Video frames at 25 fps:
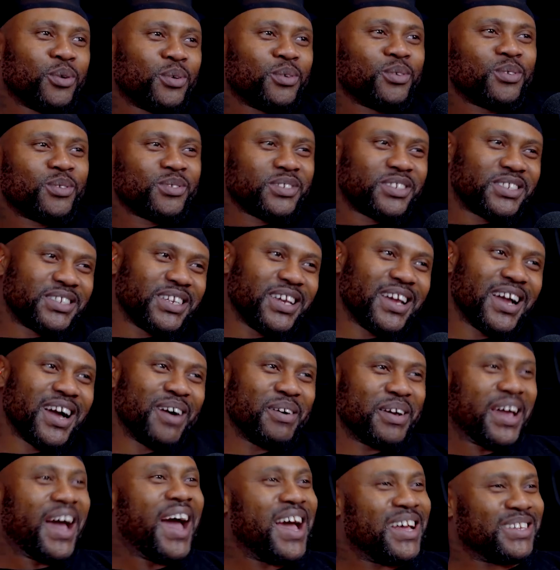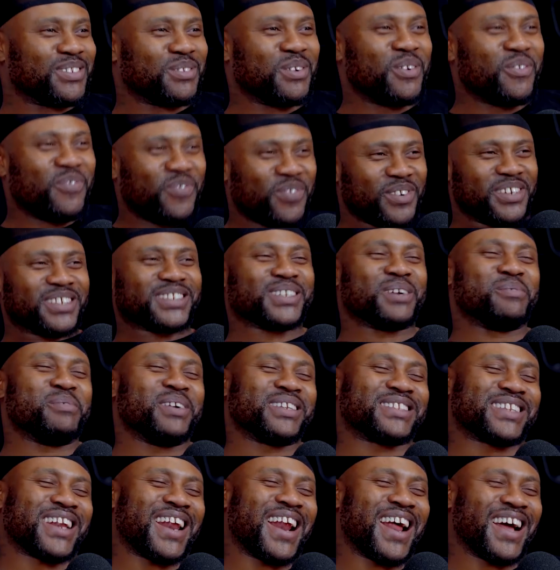Uzinga, guys, wongfundisa
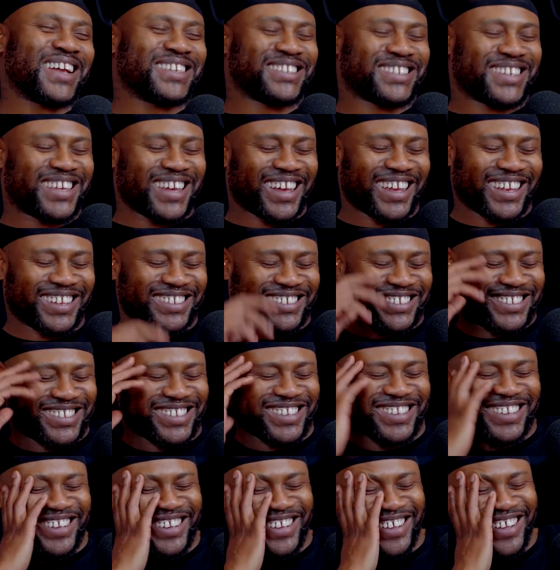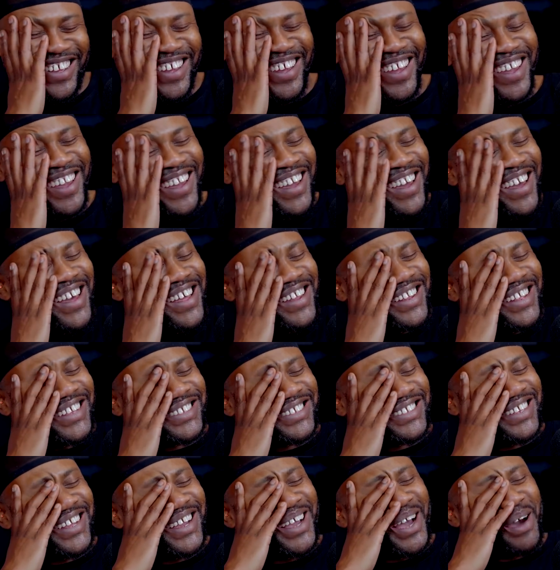ama drugs, guys. This
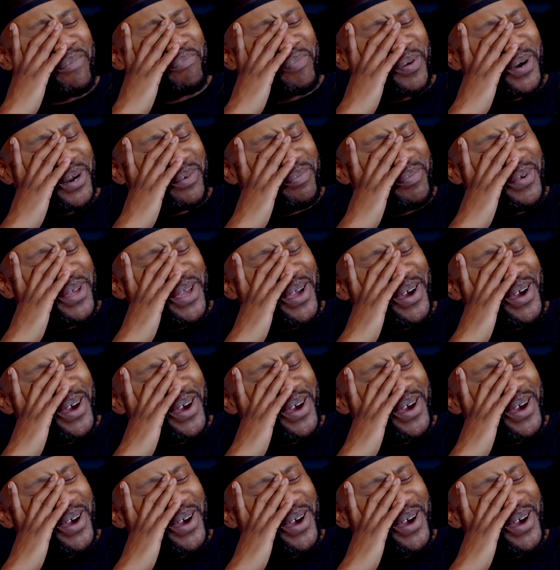nigga put me